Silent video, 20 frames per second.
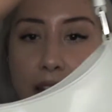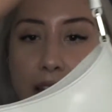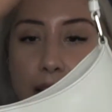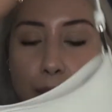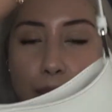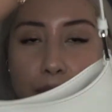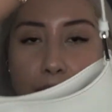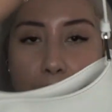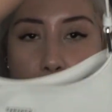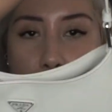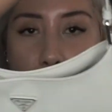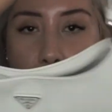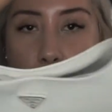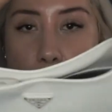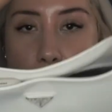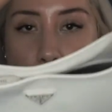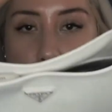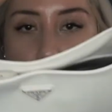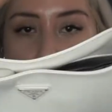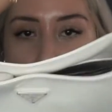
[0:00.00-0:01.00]
I was able to
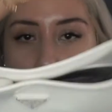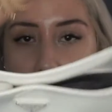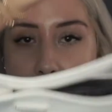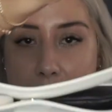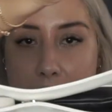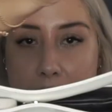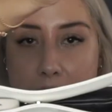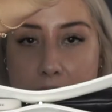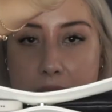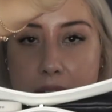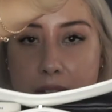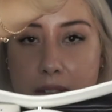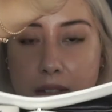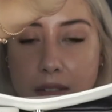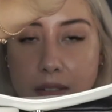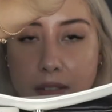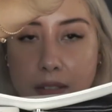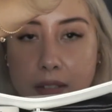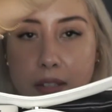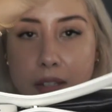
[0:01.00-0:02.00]
close it
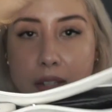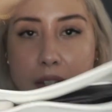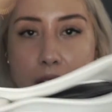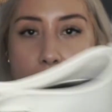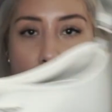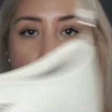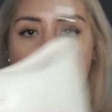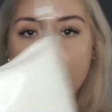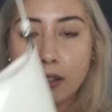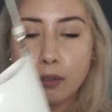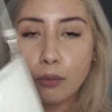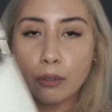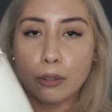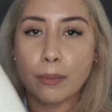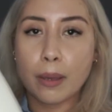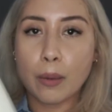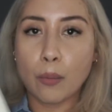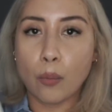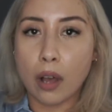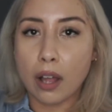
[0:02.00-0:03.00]
with
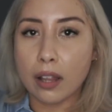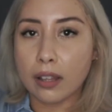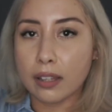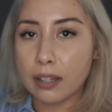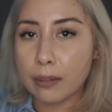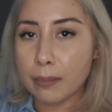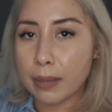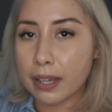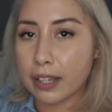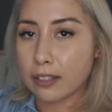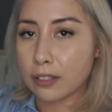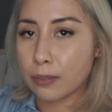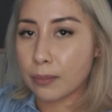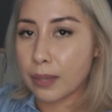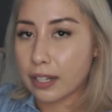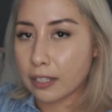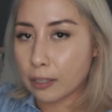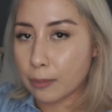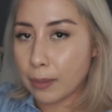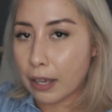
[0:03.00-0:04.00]
my wallet, my
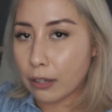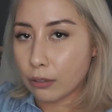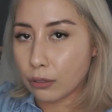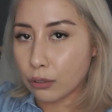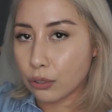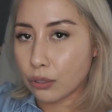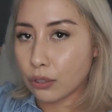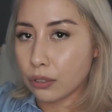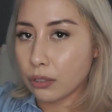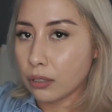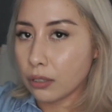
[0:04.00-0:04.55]
cosmetics pouch,